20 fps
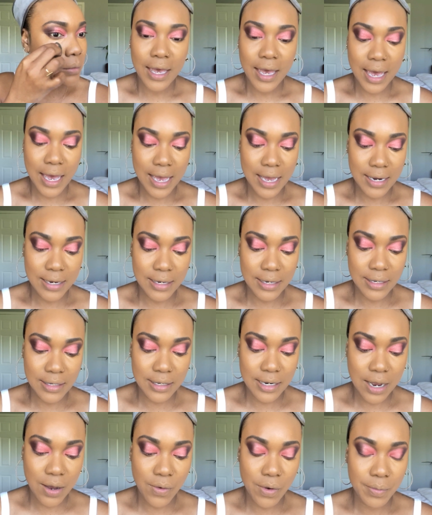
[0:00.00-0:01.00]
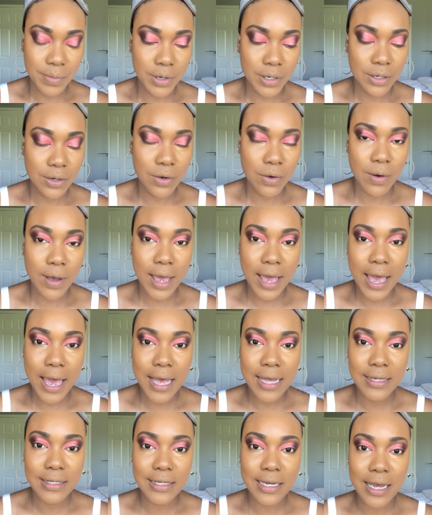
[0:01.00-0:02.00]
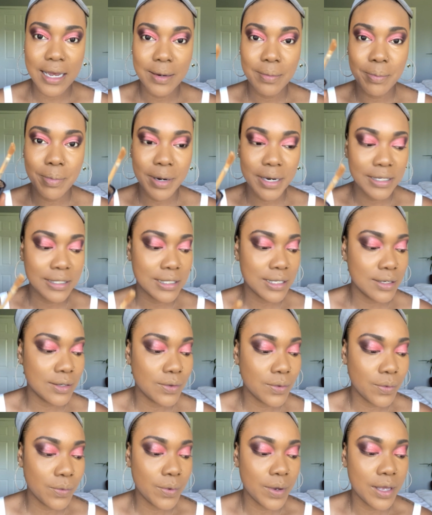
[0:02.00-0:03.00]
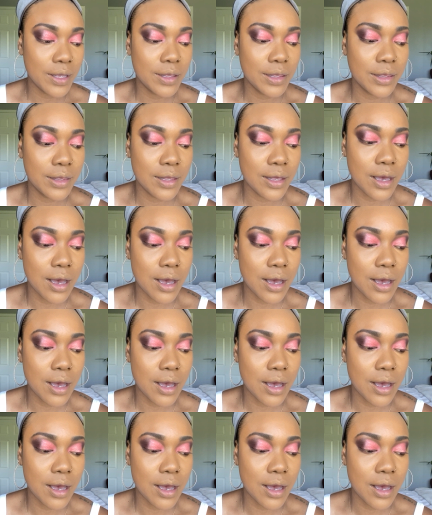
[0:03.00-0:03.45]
And now I'm gonna go ahead and brighten with